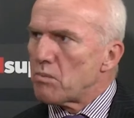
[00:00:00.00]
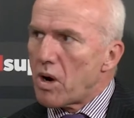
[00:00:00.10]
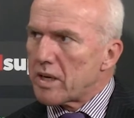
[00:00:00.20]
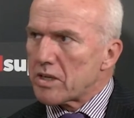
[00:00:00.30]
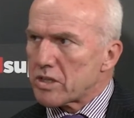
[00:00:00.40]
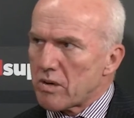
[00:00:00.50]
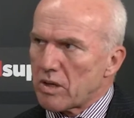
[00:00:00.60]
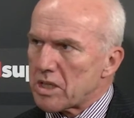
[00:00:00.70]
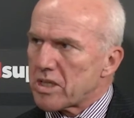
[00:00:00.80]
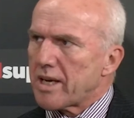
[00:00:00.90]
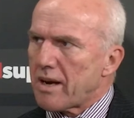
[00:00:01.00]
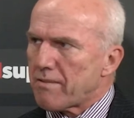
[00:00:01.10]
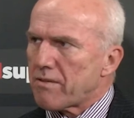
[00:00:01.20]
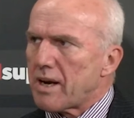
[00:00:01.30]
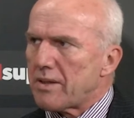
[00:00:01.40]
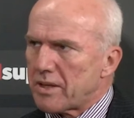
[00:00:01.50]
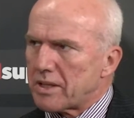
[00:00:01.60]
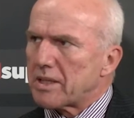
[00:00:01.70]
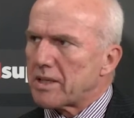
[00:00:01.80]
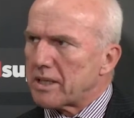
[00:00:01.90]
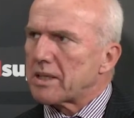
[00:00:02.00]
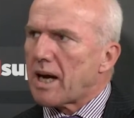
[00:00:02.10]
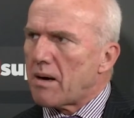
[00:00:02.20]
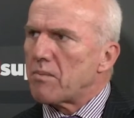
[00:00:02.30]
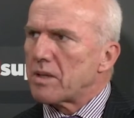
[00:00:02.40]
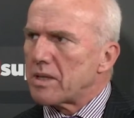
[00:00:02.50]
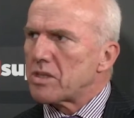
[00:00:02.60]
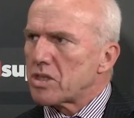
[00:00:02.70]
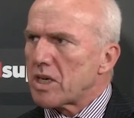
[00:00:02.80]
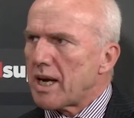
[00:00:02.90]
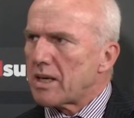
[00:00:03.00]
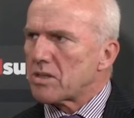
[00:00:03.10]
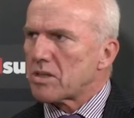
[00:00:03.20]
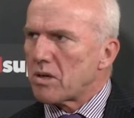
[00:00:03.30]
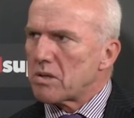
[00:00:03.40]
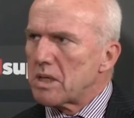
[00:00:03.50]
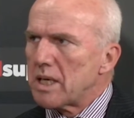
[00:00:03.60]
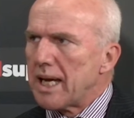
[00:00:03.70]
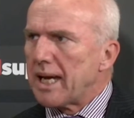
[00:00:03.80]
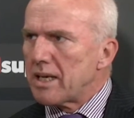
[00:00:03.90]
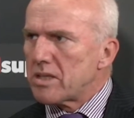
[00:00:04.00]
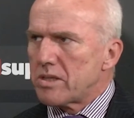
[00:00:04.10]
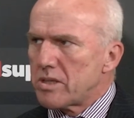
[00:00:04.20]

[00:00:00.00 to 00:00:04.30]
might necessarily see up front that, that come with this change. So it is